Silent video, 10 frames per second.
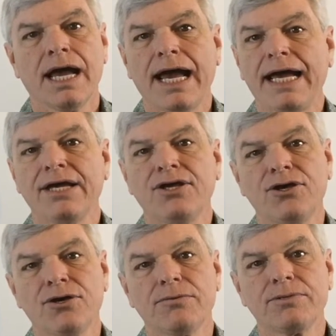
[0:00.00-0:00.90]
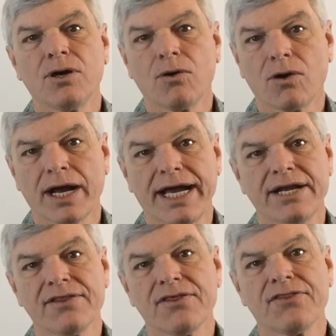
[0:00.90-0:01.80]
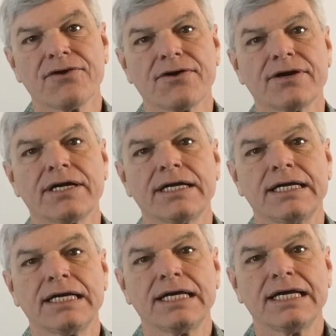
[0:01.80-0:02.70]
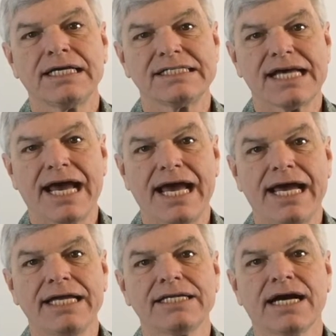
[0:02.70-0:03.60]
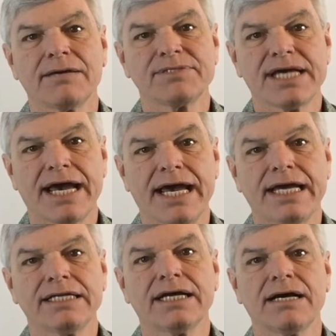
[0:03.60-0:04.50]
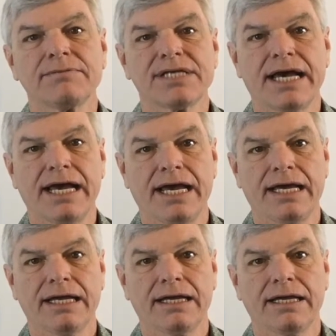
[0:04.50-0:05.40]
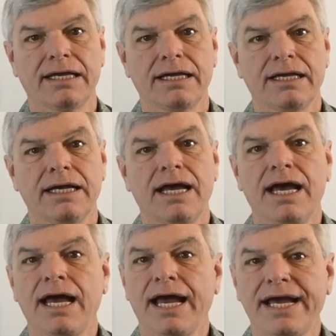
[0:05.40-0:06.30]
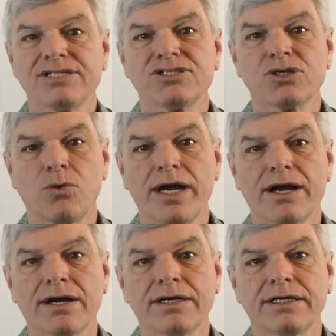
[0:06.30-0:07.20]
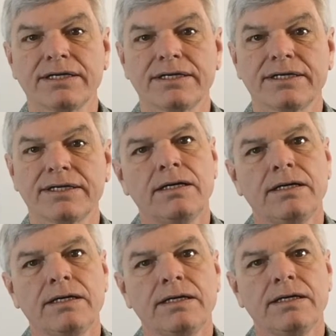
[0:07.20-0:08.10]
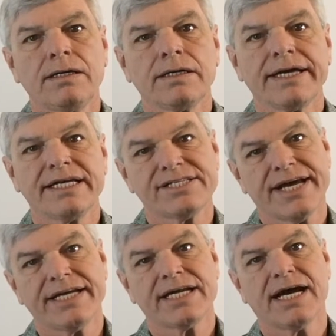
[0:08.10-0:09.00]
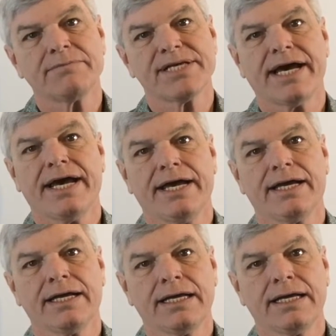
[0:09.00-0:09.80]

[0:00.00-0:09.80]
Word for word: a cubed, or a to the third, is a times a times a. a squared is a times a.